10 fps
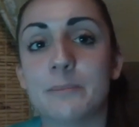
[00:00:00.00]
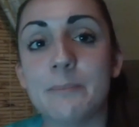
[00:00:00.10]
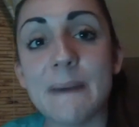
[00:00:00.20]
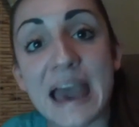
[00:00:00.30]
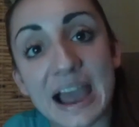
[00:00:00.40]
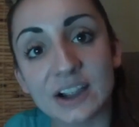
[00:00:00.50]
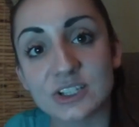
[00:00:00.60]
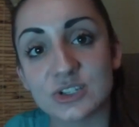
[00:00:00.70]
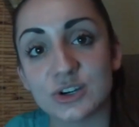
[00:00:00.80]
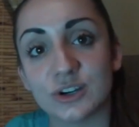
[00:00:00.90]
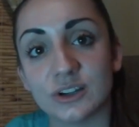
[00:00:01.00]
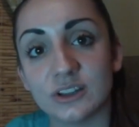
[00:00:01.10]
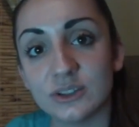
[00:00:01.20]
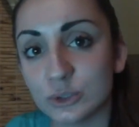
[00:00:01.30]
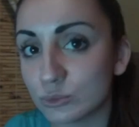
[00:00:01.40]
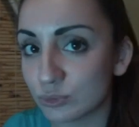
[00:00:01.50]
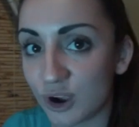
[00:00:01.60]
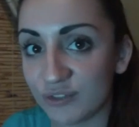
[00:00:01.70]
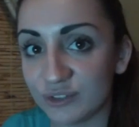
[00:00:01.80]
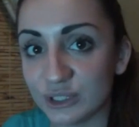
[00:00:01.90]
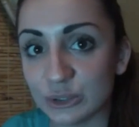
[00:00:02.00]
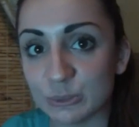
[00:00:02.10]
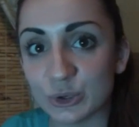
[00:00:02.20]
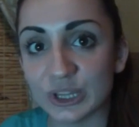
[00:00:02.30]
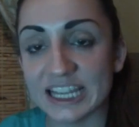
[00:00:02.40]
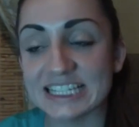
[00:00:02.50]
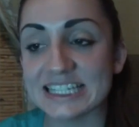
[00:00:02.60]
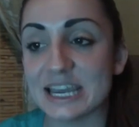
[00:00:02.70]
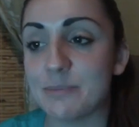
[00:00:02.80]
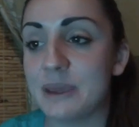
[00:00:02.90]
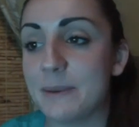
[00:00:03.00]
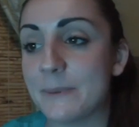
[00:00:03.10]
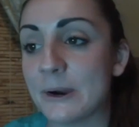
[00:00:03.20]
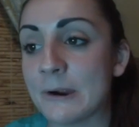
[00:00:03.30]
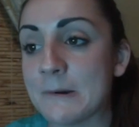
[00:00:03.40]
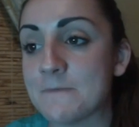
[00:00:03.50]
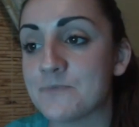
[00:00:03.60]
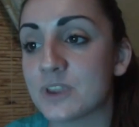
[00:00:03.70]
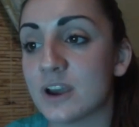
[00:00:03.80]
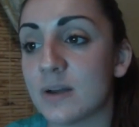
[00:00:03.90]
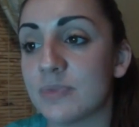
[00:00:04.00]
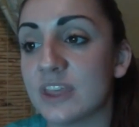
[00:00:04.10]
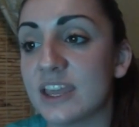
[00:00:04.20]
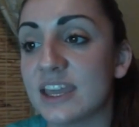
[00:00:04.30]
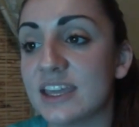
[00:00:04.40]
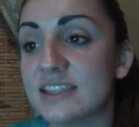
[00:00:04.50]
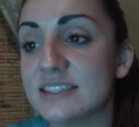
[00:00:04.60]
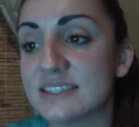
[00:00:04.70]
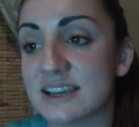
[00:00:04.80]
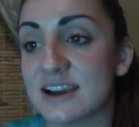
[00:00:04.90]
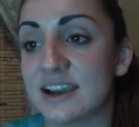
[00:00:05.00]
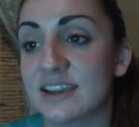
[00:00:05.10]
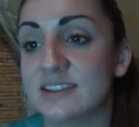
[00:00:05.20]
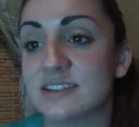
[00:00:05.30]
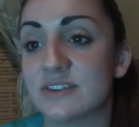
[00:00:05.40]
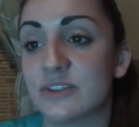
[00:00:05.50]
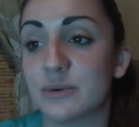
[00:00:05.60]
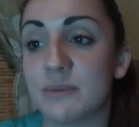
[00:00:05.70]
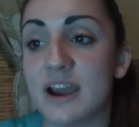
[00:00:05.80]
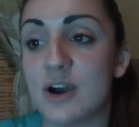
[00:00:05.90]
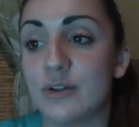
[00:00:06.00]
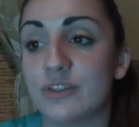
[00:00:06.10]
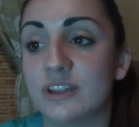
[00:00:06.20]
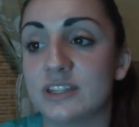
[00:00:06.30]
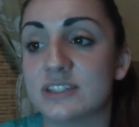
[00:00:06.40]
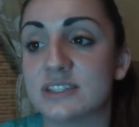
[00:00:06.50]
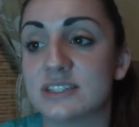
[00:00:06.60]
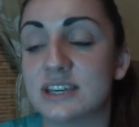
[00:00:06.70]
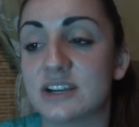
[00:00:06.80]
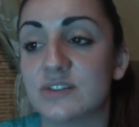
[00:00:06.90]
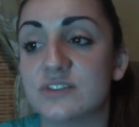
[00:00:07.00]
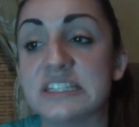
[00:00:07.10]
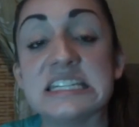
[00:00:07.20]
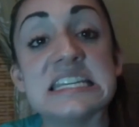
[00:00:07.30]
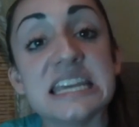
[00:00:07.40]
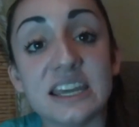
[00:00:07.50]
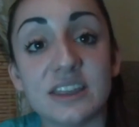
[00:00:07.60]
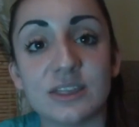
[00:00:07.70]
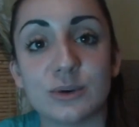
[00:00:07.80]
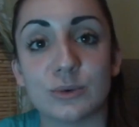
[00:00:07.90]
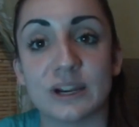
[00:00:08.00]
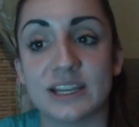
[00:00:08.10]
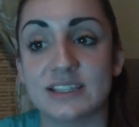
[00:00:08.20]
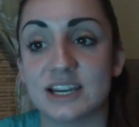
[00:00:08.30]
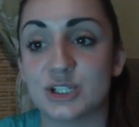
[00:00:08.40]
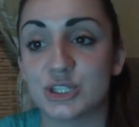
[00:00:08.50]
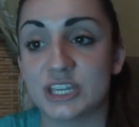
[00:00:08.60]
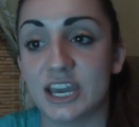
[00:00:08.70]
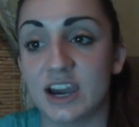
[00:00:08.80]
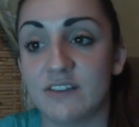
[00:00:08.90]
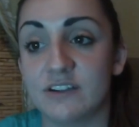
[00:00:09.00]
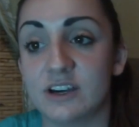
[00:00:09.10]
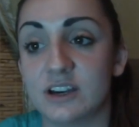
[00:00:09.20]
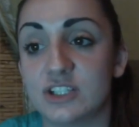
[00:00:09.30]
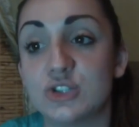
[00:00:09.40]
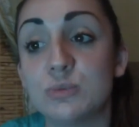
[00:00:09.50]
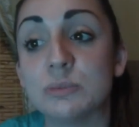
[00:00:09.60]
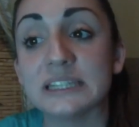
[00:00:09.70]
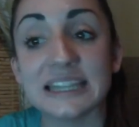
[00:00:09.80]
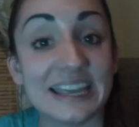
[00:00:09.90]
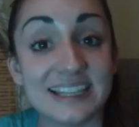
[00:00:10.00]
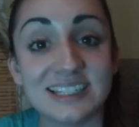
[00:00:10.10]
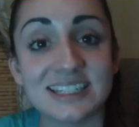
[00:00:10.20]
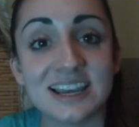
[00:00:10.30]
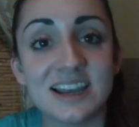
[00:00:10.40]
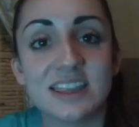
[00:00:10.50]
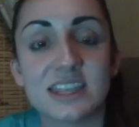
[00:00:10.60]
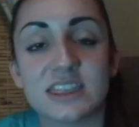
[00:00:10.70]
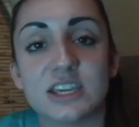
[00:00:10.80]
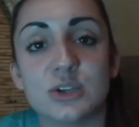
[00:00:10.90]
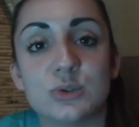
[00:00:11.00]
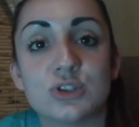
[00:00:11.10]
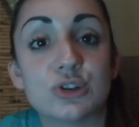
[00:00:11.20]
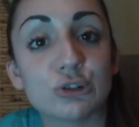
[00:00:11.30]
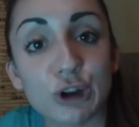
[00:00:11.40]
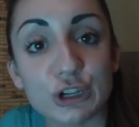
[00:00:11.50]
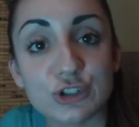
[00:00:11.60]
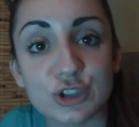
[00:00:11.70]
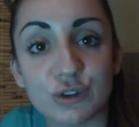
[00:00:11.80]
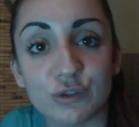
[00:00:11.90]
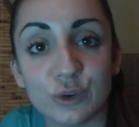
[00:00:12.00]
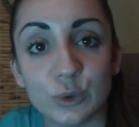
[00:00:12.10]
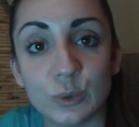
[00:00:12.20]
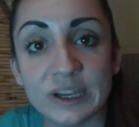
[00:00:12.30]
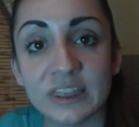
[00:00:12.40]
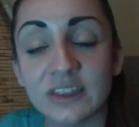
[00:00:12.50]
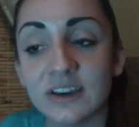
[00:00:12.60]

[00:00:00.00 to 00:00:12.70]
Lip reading: backs are a little rough, a little more like sandpaper. The insides of their mouth, instead of teeth, the rays actually have two plates that they use to crush their food with.